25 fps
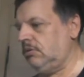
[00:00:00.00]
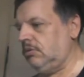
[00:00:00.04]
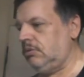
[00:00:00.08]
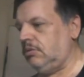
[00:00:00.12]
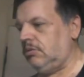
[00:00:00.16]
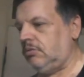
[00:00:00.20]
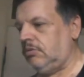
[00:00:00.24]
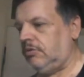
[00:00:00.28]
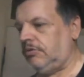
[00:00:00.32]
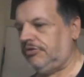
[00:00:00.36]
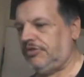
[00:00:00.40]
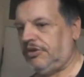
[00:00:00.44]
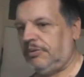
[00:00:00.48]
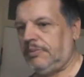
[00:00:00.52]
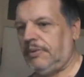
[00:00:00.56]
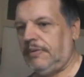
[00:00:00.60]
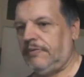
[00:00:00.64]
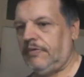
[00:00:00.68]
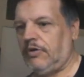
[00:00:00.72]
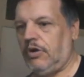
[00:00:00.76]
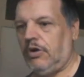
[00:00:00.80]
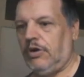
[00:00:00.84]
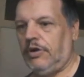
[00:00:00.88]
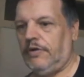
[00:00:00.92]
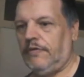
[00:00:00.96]
or some other
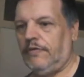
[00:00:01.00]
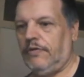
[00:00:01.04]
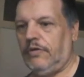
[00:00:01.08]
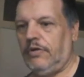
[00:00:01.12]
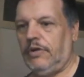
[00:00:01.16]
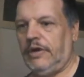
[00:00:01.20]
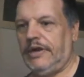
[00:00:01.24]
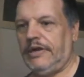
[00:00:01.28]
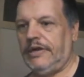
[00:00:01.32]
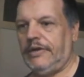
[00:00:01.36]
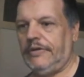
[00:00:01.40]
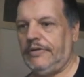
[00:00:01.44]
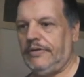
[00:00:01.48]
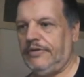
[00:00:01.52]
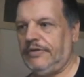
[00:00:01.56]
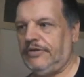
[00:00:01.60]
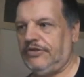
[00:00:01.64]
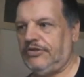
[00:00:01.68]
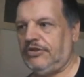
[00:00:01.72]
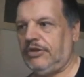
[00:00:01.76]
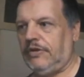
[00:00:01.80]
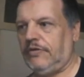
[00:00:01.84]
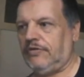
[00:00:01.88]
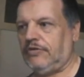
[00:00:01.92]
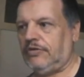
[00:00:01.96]
kind of like
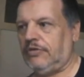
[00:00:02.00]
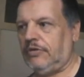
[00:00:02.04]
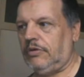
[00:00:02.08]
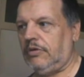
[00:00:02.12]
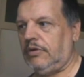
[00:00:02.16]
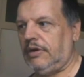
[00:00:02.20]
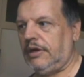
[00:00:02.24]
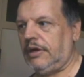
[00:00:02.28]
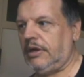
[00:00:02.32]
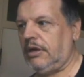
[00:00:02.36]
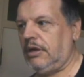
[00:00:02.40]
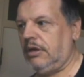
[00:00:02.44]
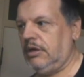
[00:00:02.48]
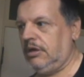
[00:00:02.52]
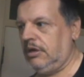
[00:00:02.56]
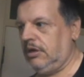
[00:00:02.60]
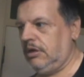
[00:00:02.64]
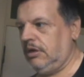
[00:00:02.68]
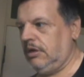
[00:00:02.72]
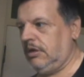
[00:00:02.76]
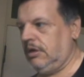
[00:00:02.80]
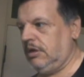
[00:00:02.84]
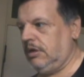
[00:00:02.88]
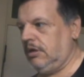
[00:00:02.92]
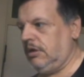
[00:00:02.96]
stuff to like
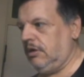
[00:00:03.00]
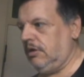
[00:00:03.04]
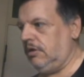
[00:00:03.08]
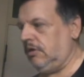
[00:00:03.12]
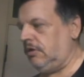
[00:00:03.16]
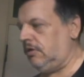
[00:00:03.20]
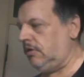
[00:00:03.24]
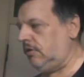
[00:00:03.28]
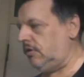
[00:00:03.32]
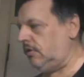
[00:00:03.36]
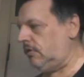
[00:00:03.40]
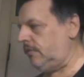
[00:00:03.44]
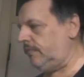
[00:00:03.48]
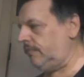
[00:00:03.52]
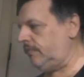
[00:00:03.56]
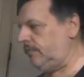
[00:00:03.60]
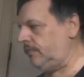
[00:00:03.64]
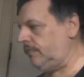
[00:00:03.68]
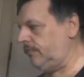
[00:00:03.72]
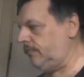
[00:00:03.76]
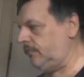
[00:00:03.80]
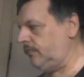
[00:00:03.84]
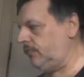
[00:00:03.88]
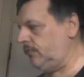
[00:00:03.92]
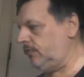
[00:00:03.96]

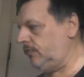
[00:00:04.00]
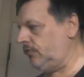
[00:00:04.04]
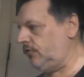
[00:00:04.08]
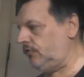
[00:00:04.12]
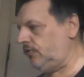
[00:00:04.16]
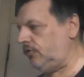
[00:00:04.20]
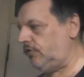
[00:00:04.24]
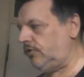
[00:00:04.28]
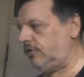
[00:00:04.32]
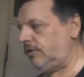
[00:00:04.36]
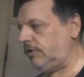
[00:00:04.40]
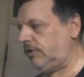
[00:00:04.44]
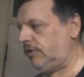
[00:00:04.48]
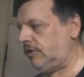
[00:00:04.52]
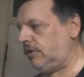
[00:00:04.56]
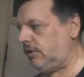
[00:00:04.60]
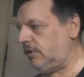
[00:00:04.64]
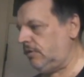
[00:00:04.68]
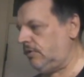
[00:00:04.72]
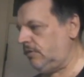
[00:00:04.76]
do the